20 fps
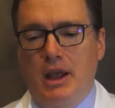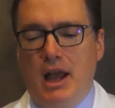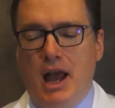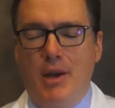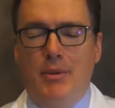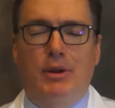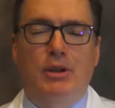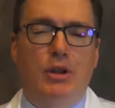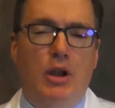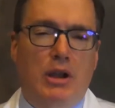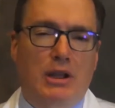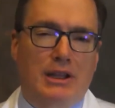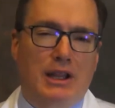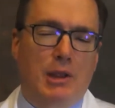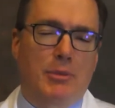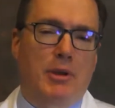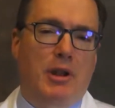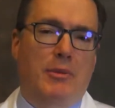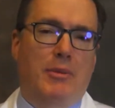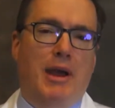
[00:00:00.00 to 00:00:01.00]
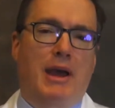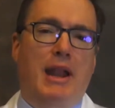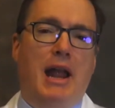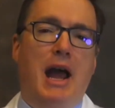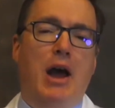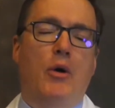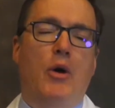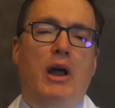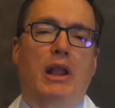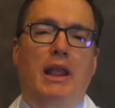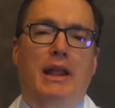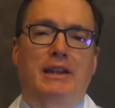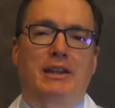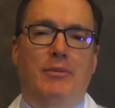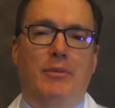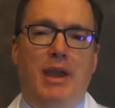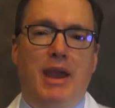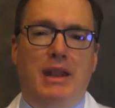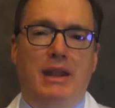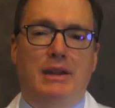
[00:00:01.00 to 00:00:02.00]
I want to talk a little bit about how I like to
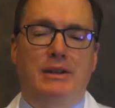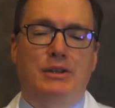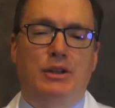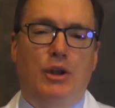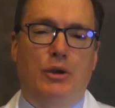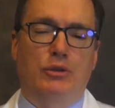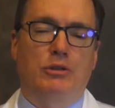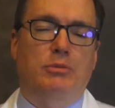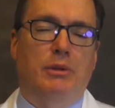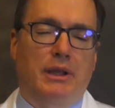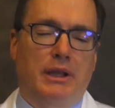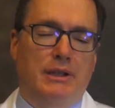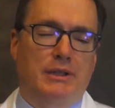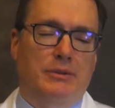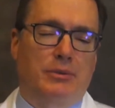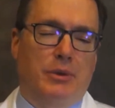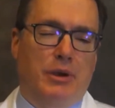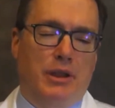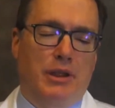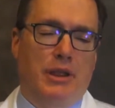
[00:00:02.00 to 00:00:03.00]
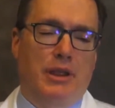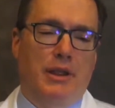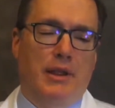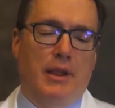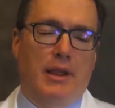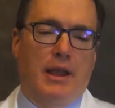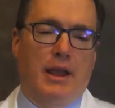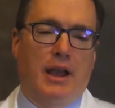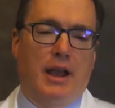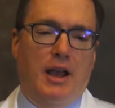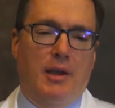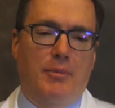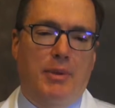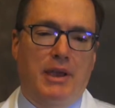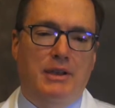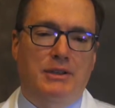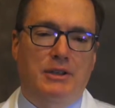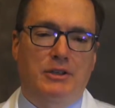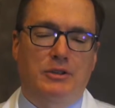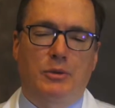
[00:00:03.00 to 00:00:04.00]
manage nosebleeds with
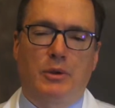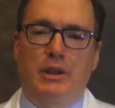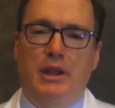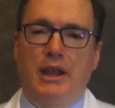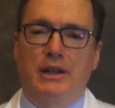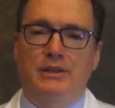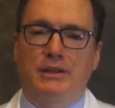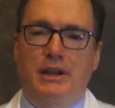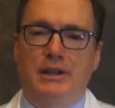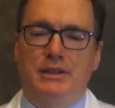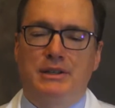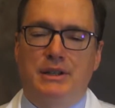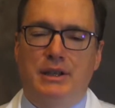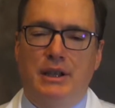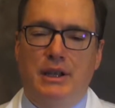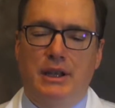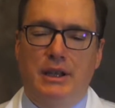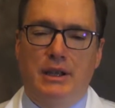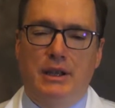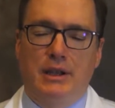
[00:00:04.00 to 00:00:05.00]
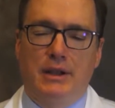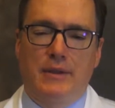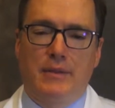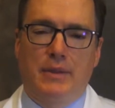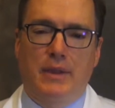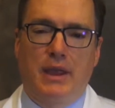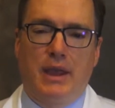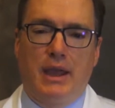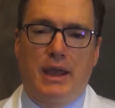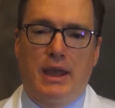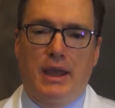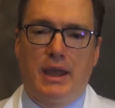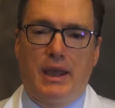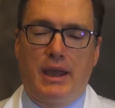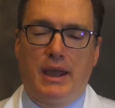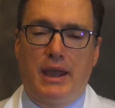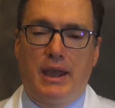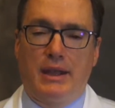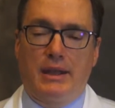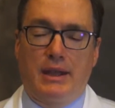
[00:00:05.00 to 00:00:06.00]
patients with HHT.
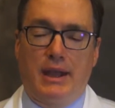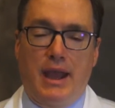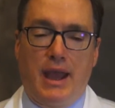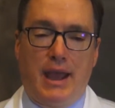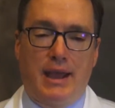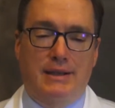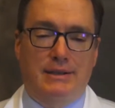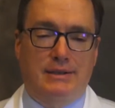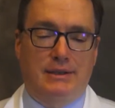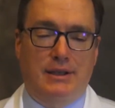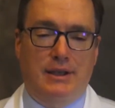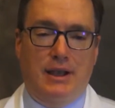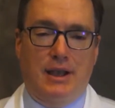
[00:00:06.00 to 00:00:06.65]
It has